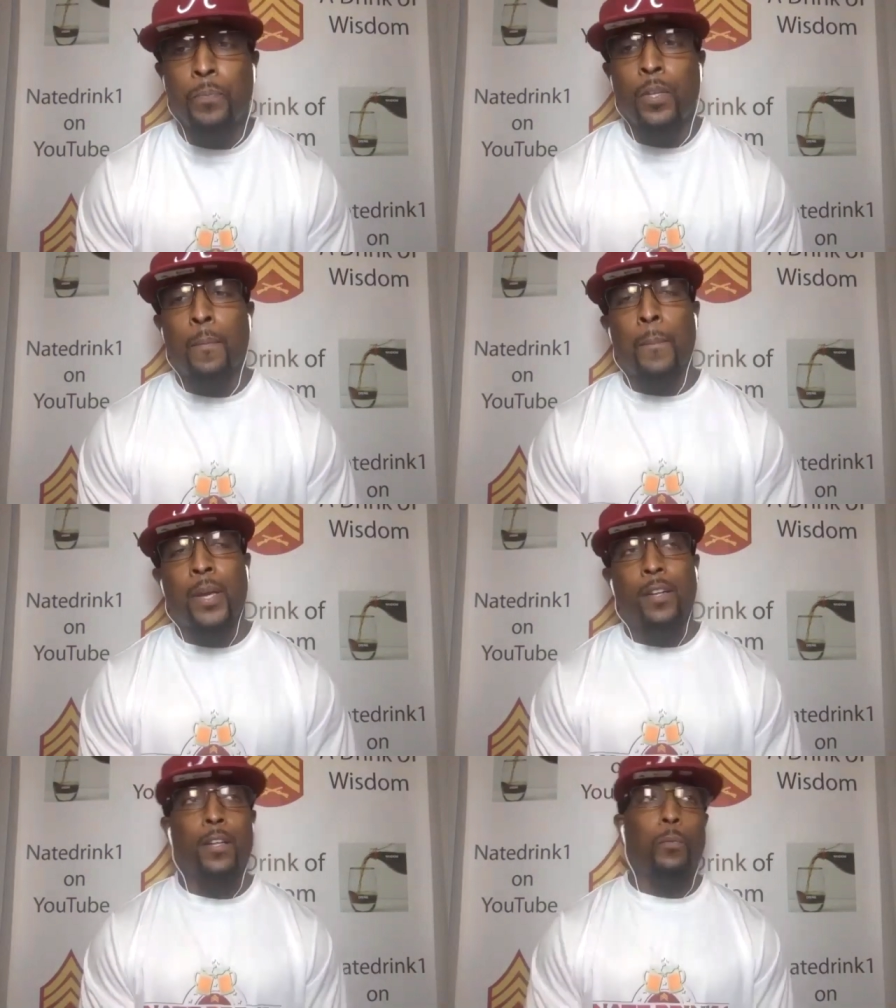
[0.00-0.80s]

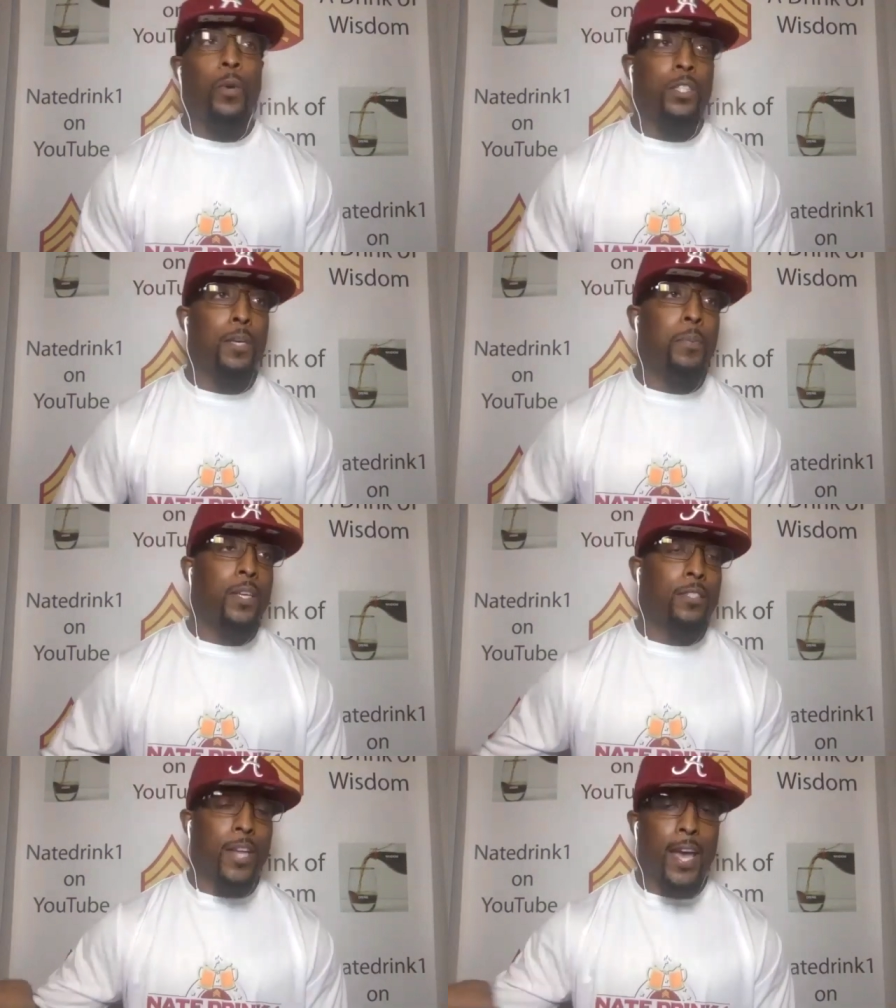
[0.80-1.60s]
meaning once he
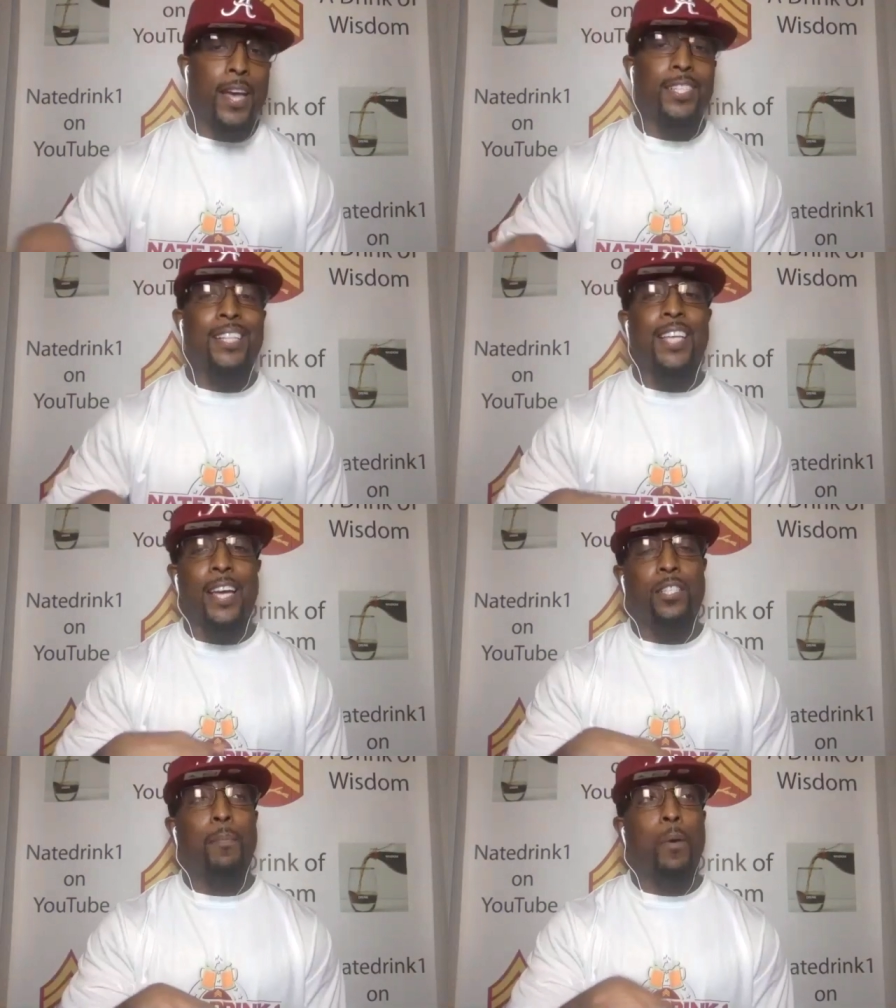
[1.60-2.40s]
bends the edge, it
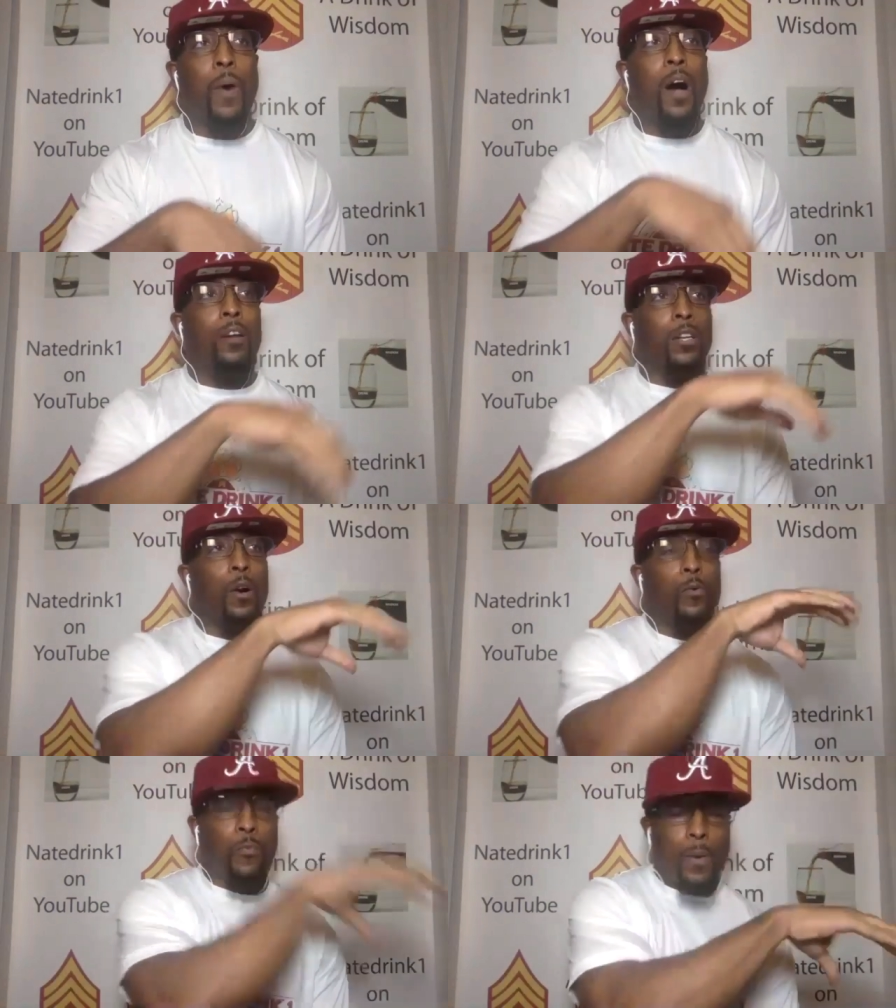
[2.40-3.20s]
takes him a while to
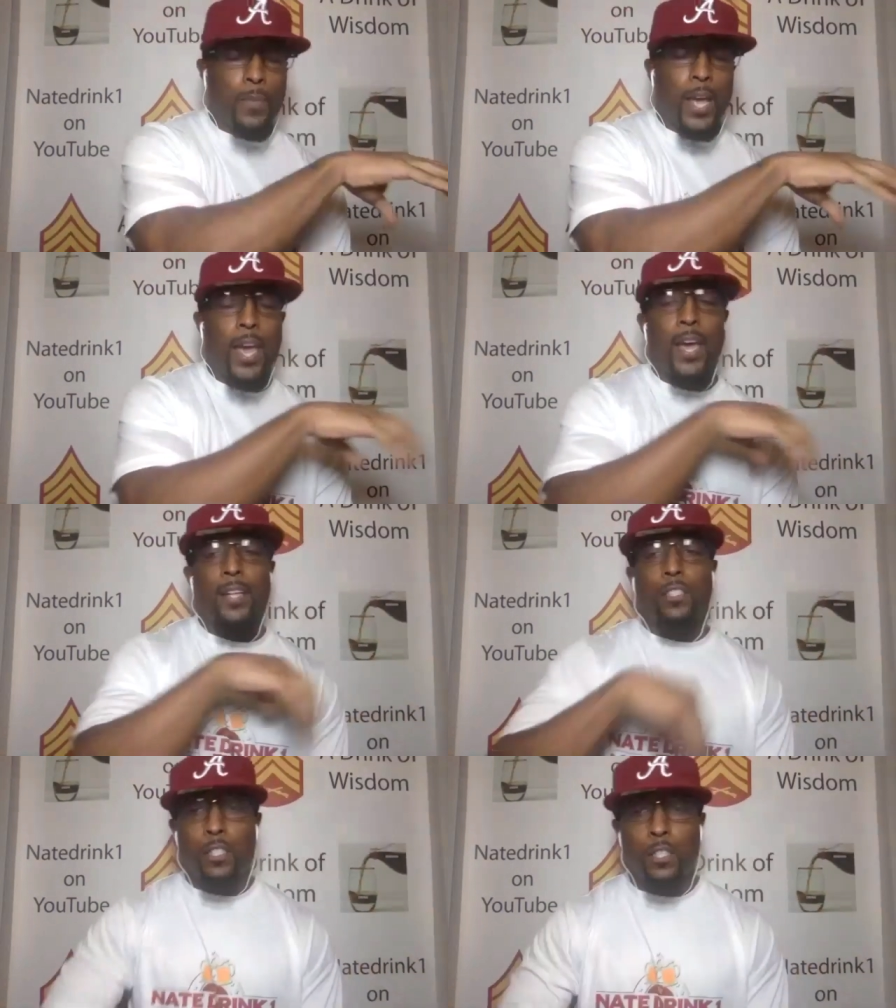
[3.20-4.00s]
go from the edge
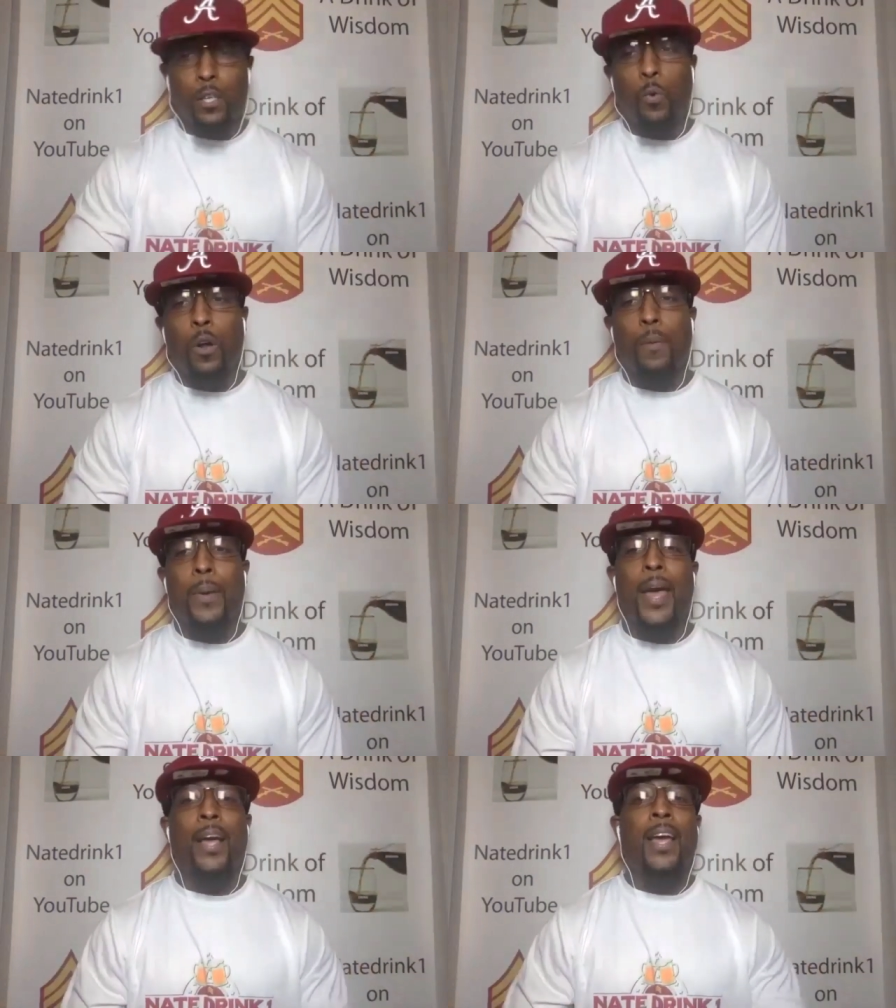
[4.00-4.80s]
to the
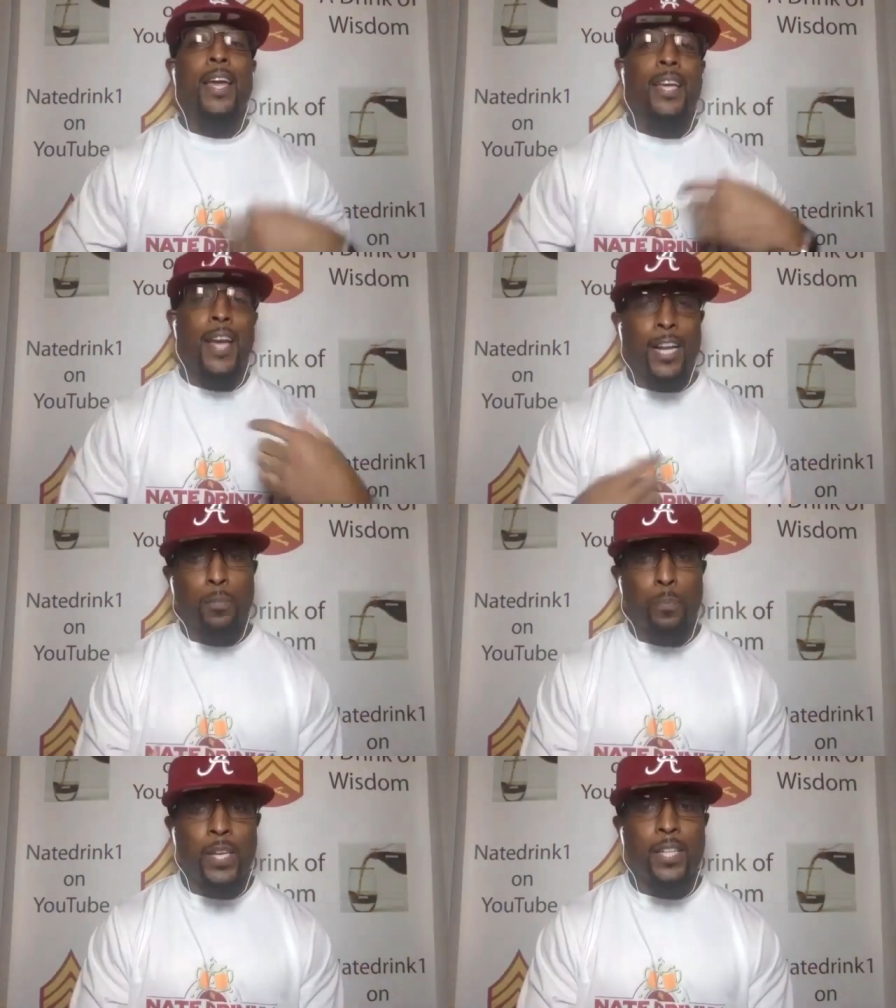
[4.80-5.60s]
quarterback. He got to
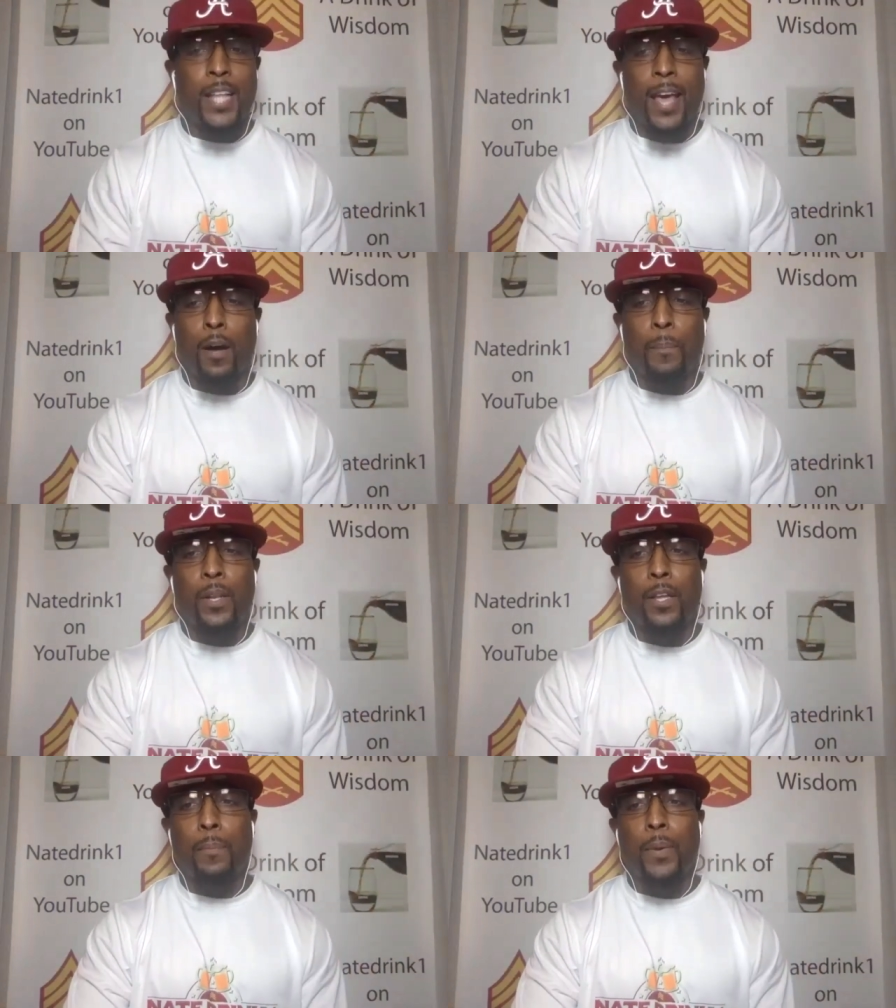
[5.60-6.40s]
speed that up a
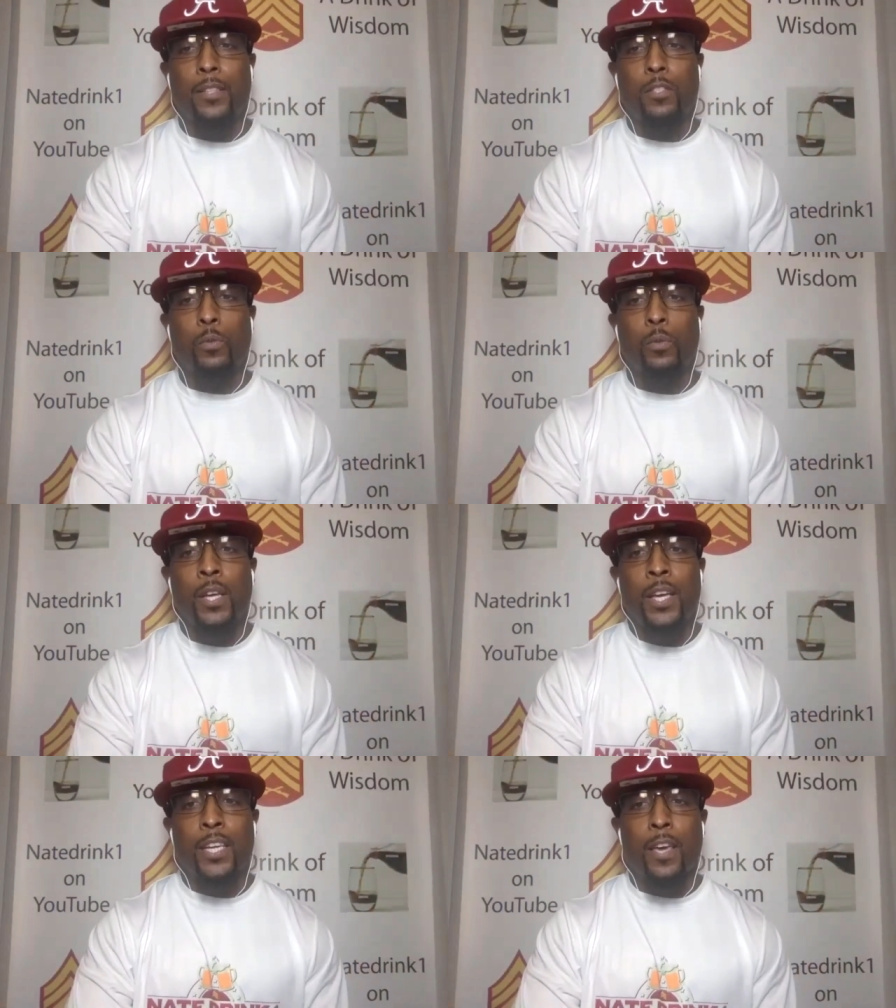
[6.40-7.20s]
little bit to give